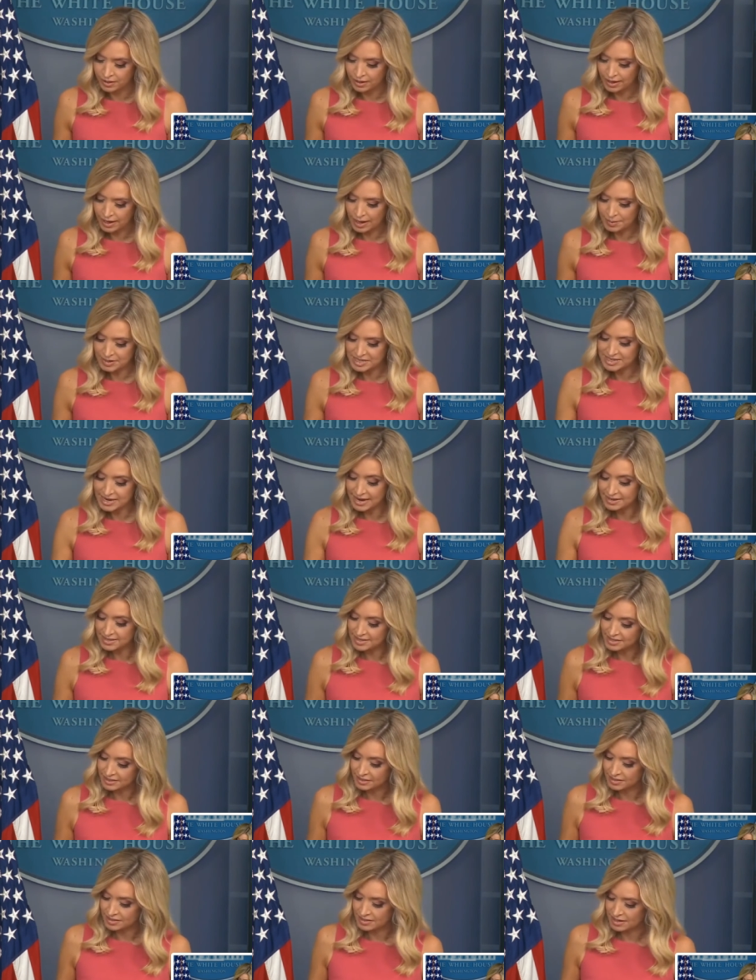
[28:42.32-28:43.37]
Um, and testing
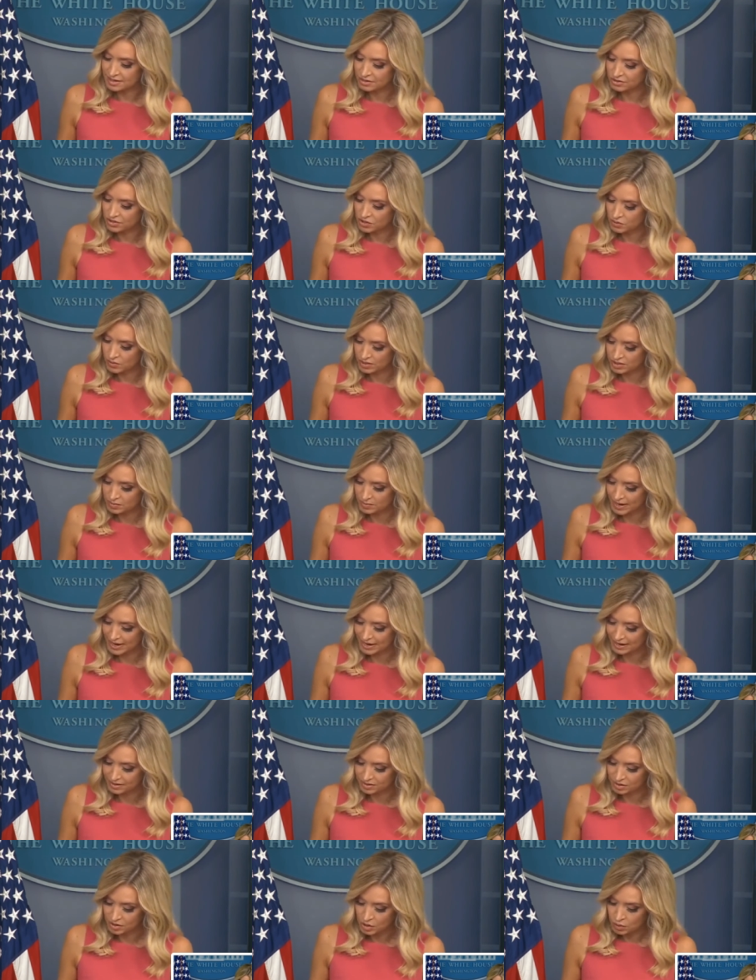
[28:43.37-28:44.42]
continues to
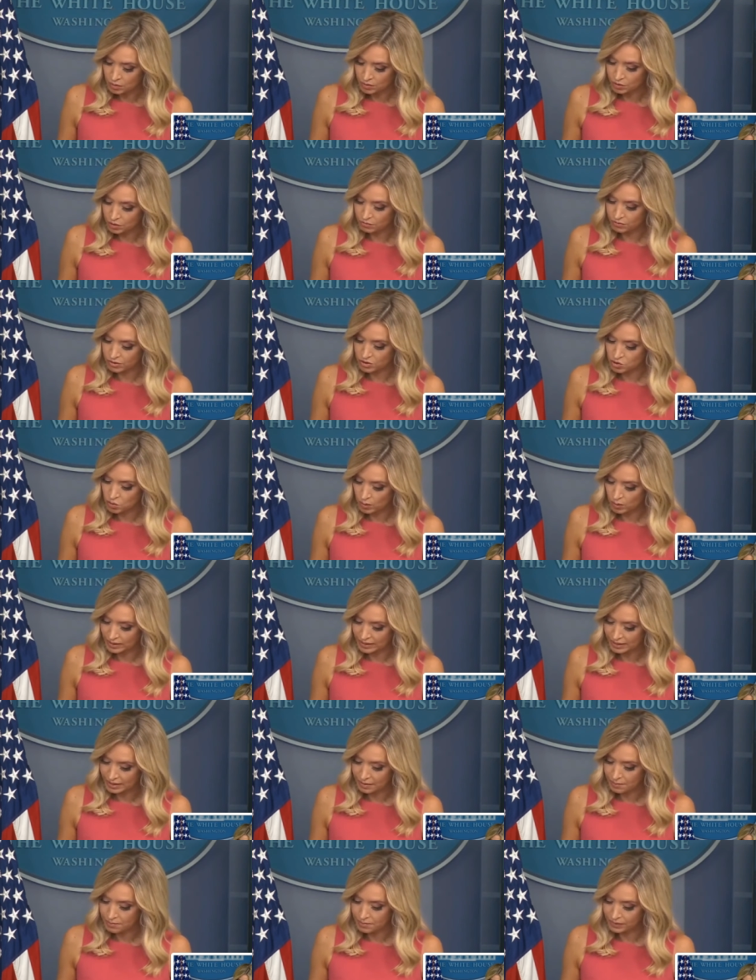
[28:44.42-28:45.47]
expand with over
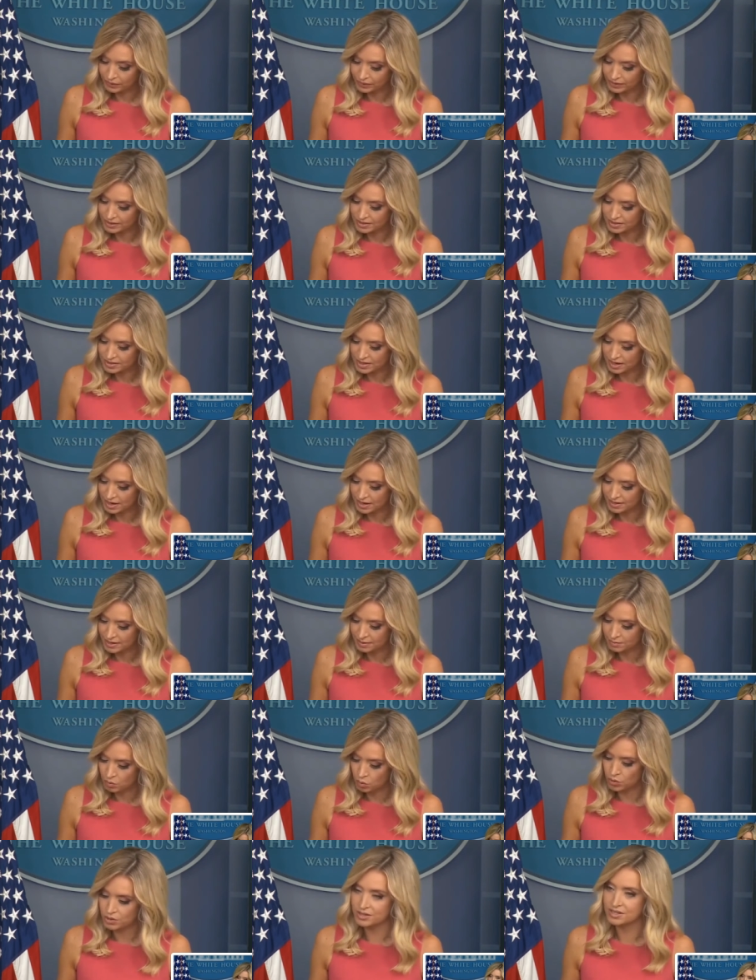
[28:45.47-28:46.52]
20 million done and
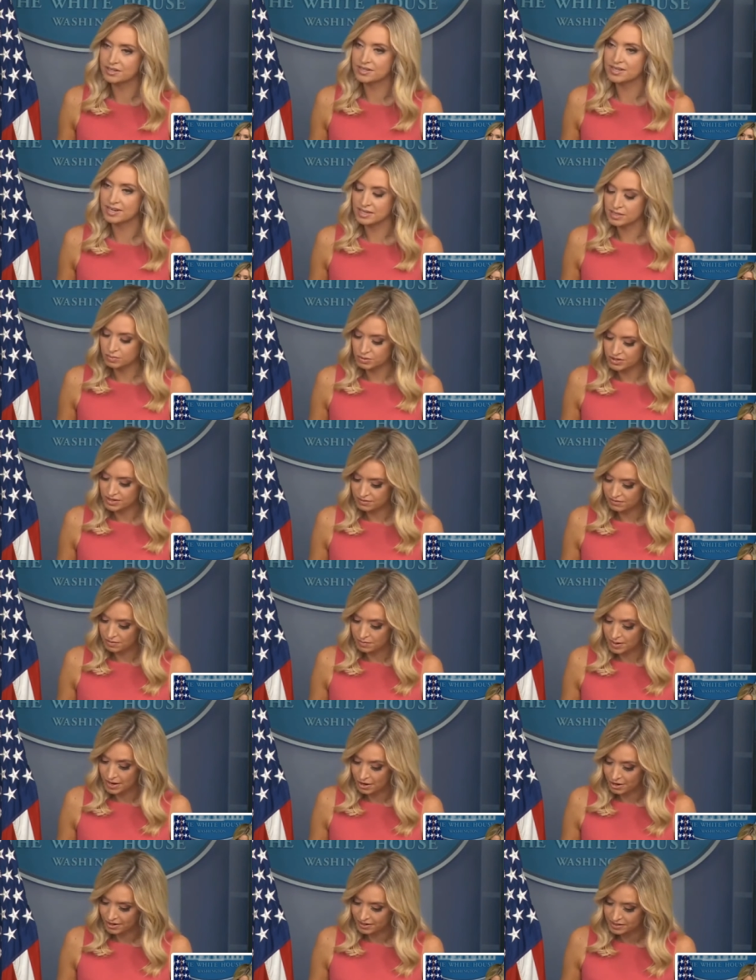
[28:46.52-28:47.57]
more than 6% of
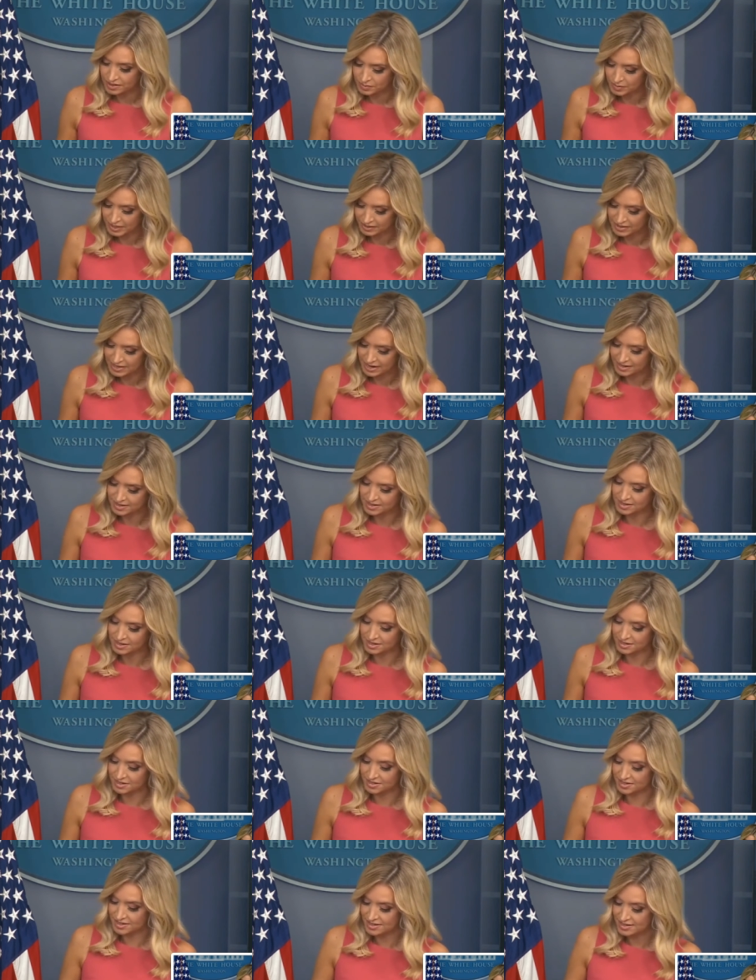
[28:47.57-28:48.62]
Americans being tested, and
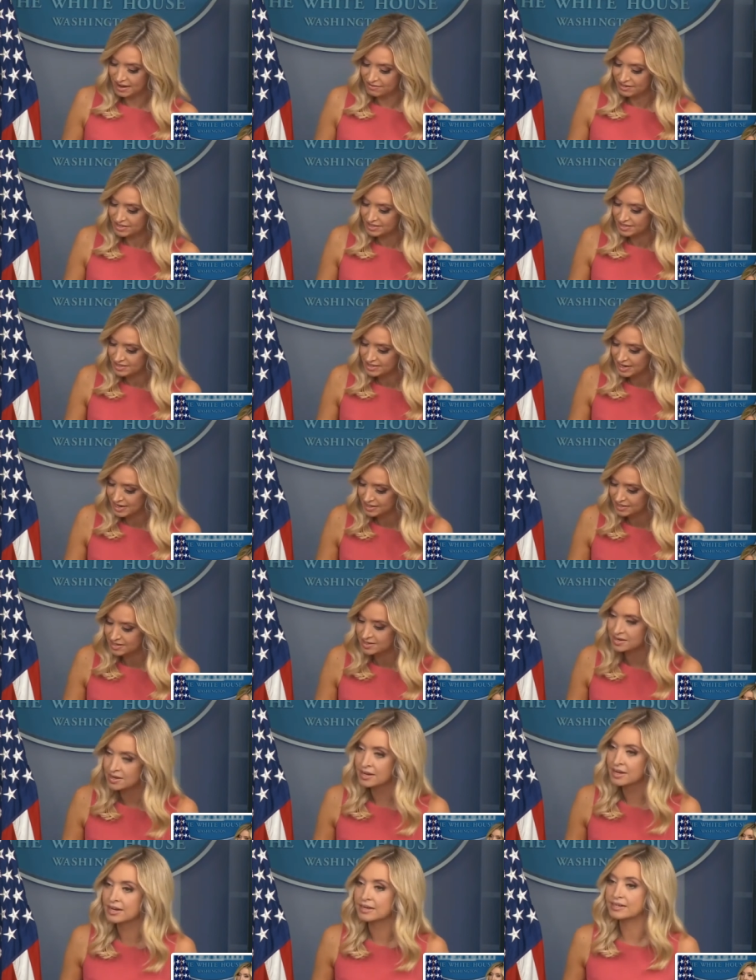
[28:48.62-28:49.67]
in seven states,
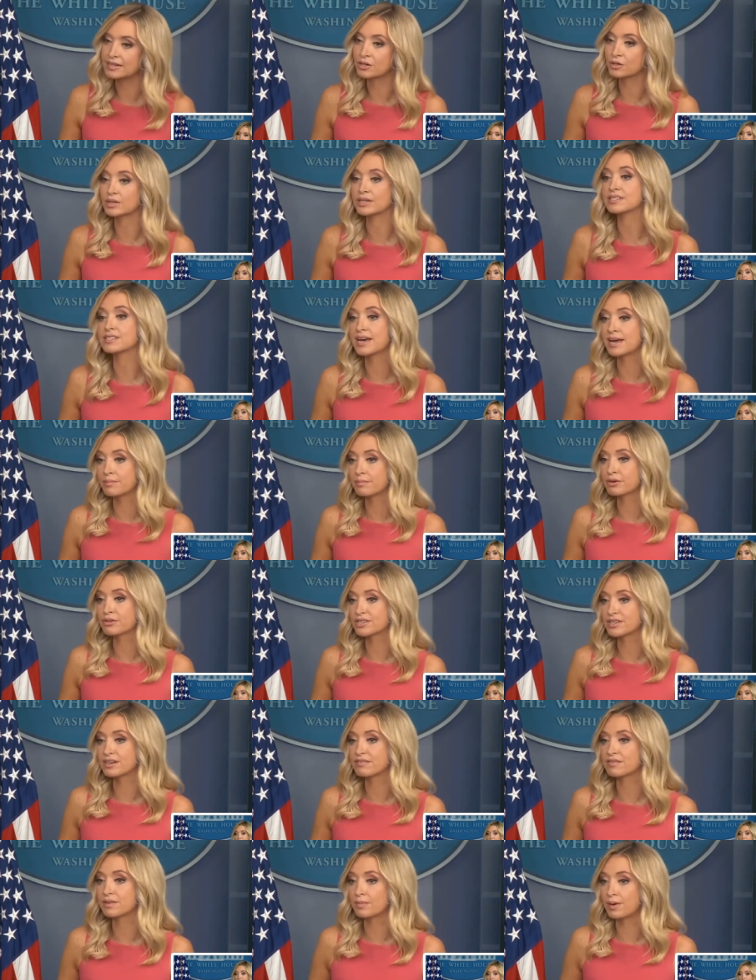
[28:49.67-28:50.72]
nearly 10%
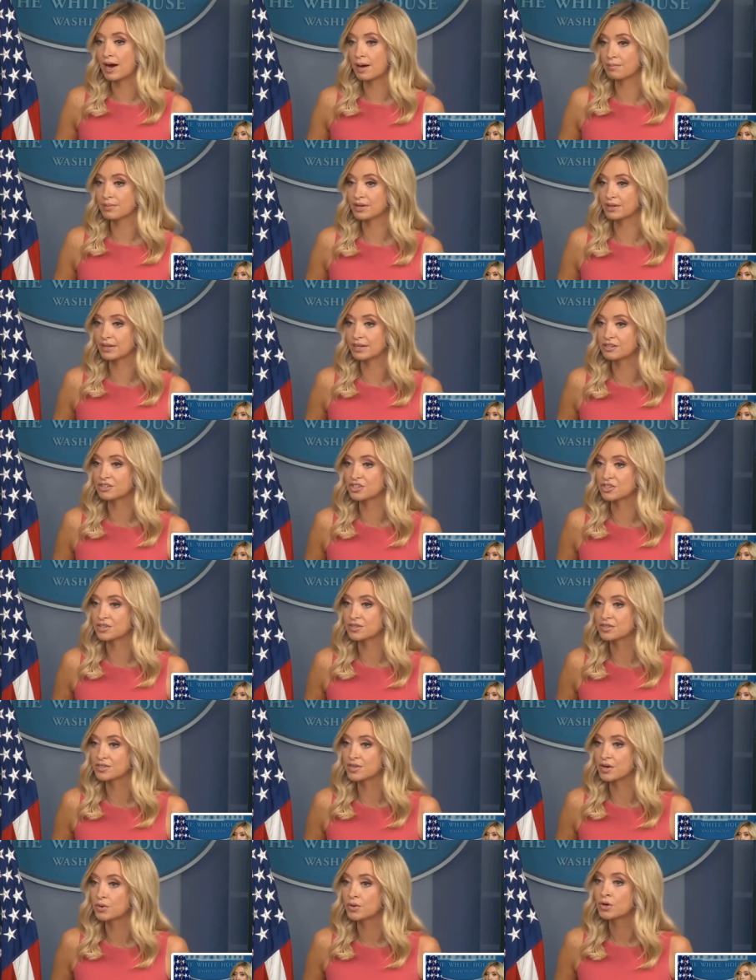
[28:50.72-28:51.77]
of the population.
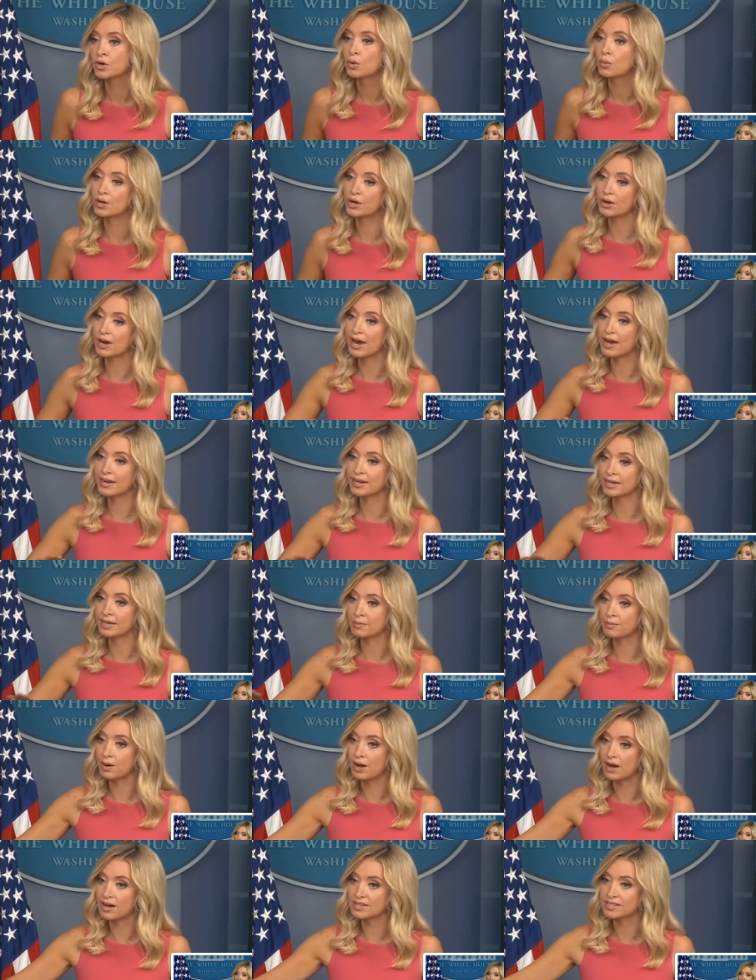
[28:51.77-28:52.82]
So we are heading in a
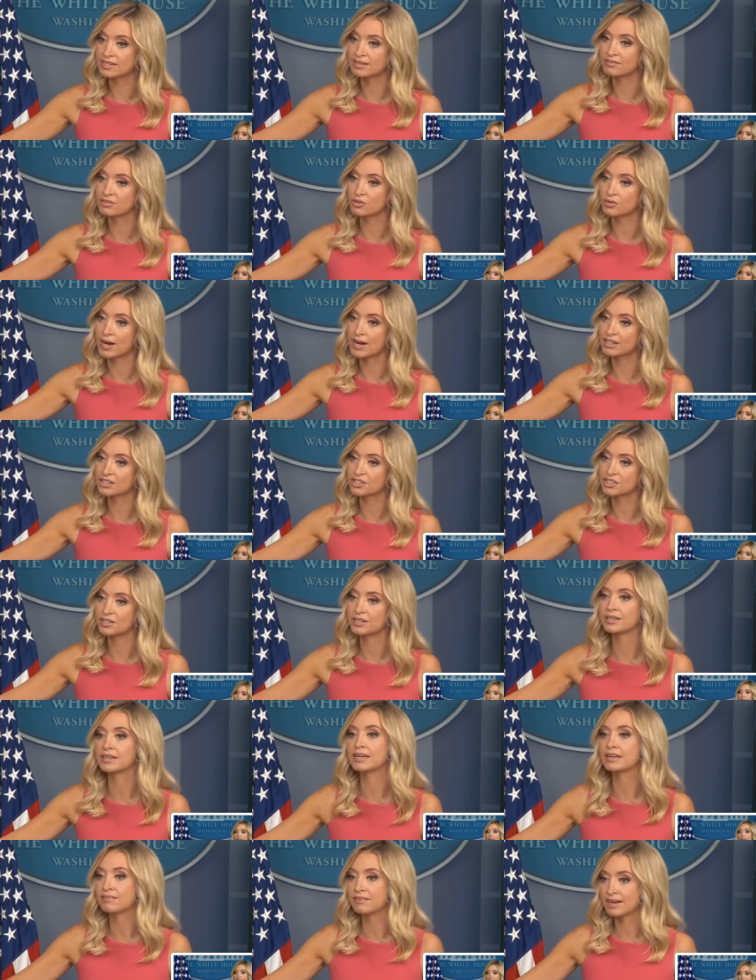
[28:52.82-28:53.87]
positive positive direction
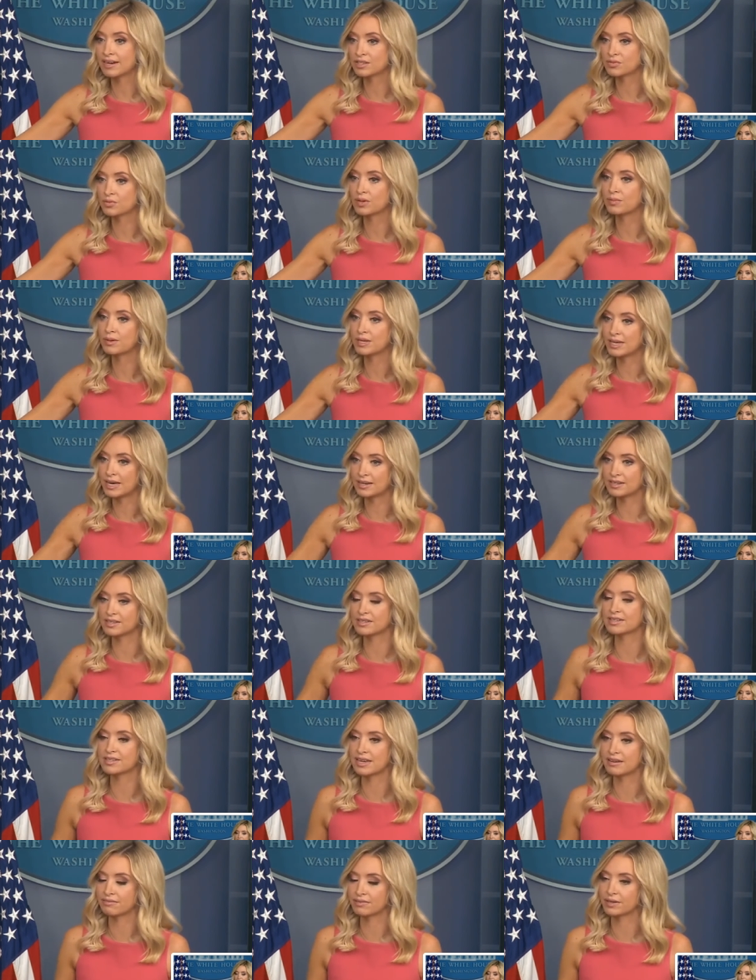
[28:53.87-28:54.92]
even as we begin to
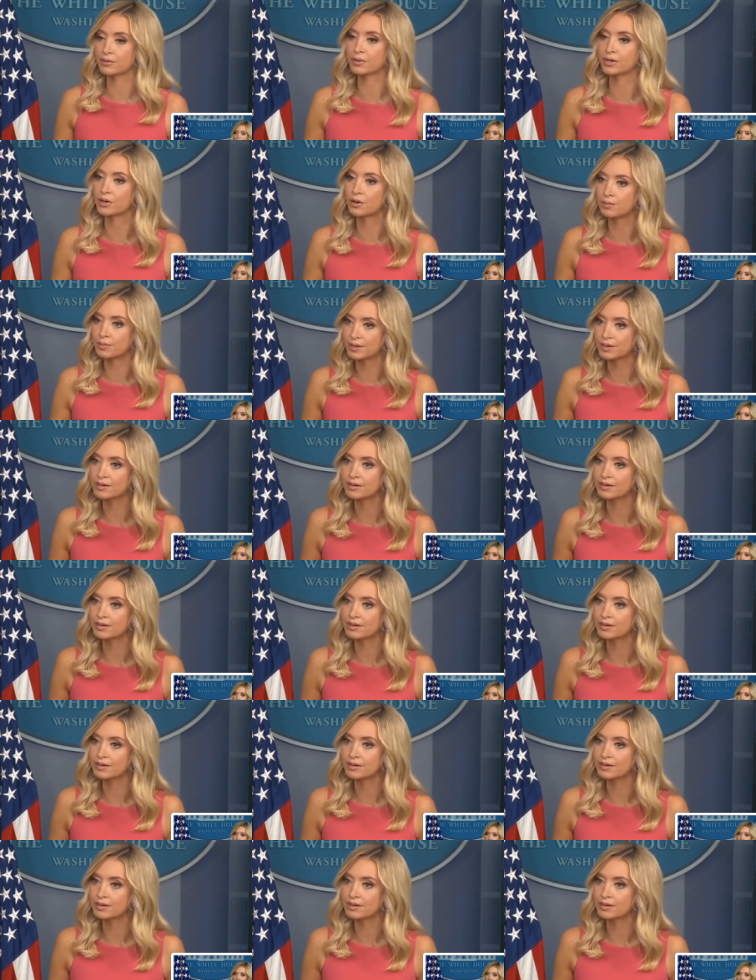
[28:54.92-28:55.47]
safely reopen.